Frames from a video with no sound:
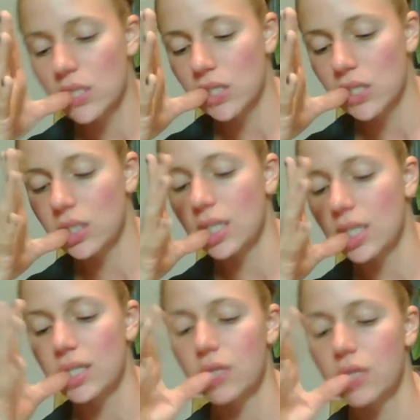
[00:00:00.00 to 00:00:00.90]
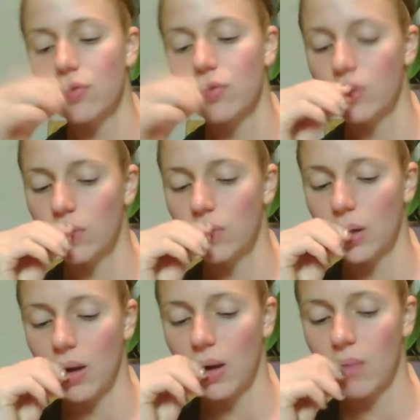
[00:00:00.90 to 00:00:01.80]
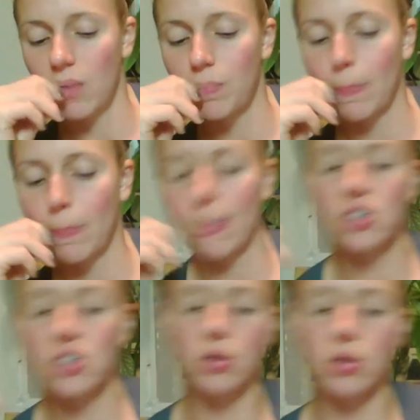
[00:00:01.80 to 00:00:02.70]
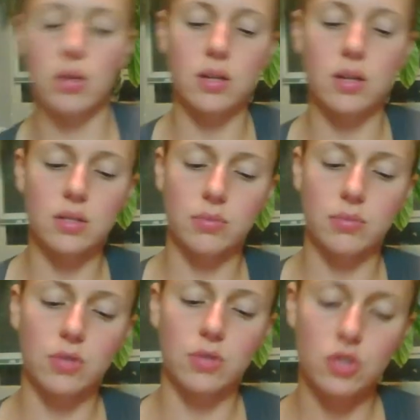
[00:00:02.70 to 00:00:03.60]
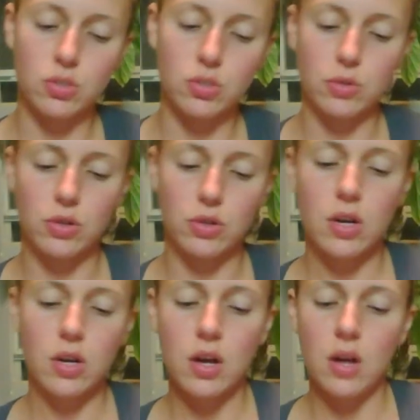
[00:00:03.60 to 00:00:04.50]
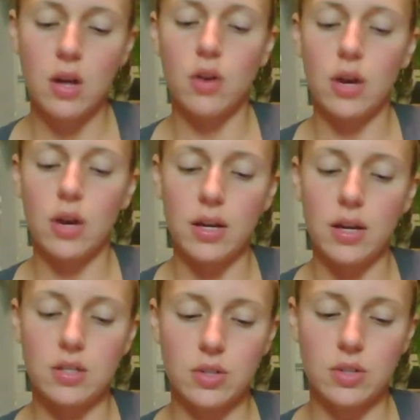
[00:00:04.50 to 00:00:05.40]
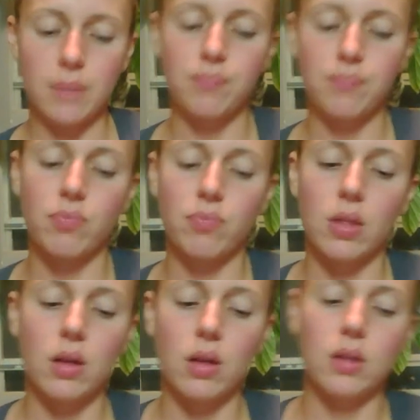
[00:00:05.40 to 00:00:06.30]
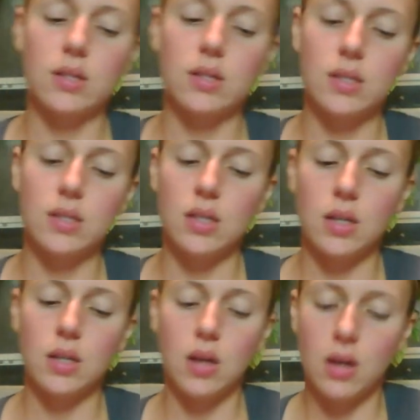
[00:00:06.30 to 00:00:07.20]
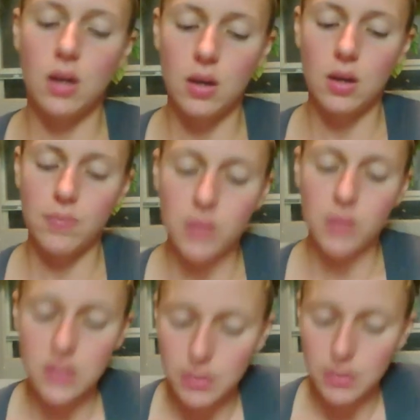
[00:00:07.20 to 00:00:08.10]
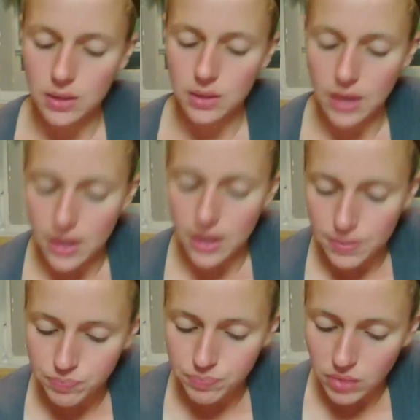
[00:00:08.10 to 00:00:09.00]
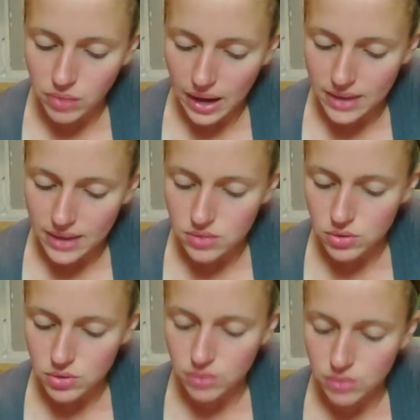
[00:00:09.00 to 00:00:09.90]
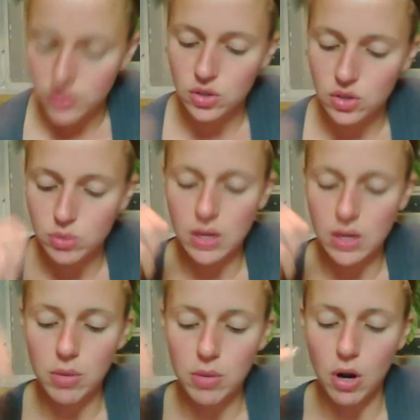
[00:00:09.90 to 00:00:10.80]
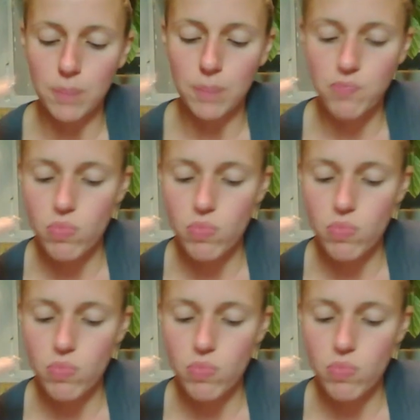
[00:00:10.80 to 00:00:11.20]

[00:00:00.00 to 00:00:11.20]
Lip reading: has conducted a review of the account during the consumer credit history. C. A statement that as a result the consumer's APR